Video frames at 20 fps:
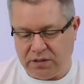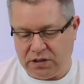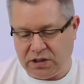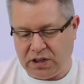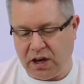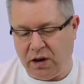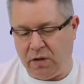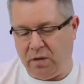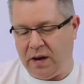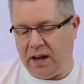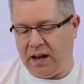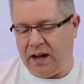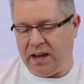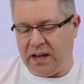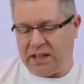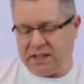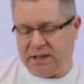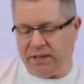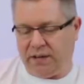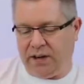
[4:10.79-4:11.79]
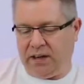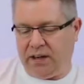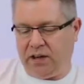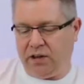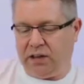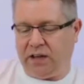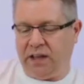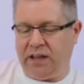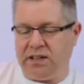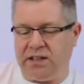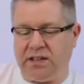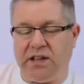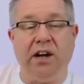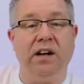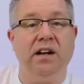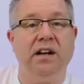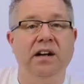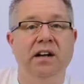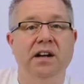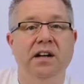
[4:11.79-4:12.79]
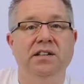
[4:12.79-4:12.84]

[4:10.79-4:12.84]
So uh, let's have a little look inside,